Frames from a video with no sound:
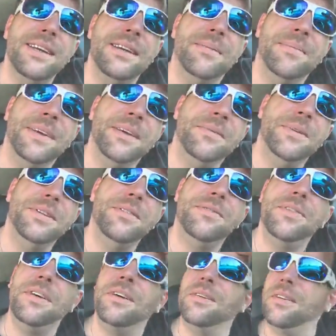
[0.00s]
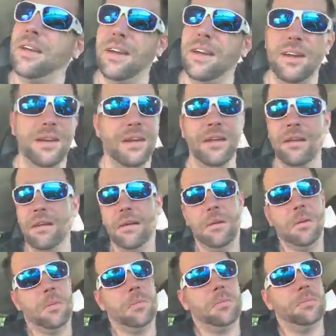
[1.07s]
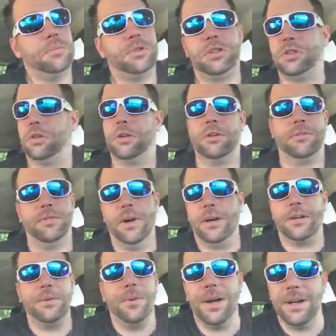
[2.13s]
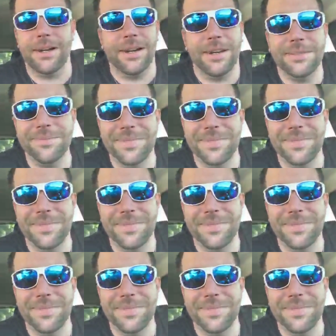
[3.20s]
I'm like, damn, man, what the fuck? Okay, sure, fuck it, why not?